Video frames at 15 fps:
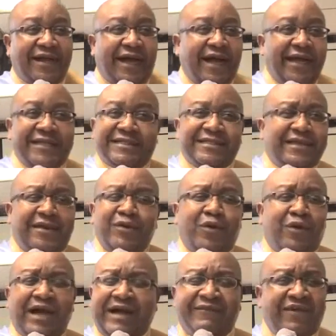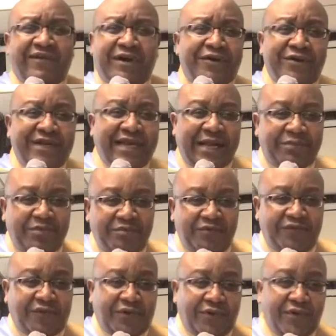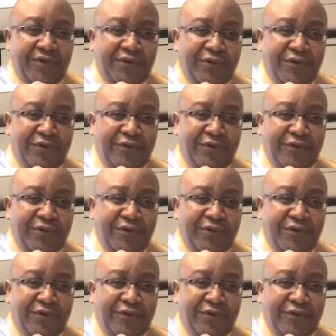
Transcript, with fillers: Ah, I, I know I've never heard it happen before.